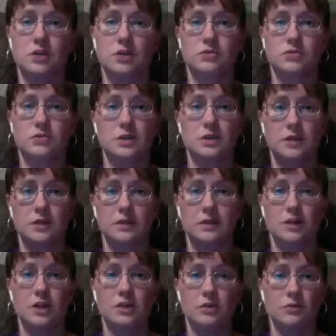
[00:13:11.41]
Stewart, and
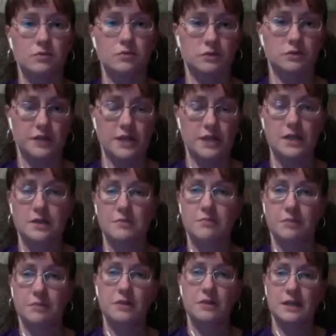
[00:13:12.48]
there you'll find it.
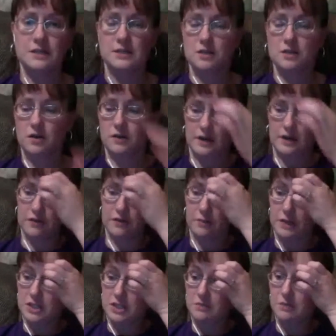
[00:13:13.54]
But that's all that
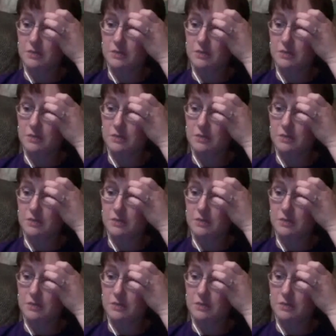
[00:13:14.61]
information.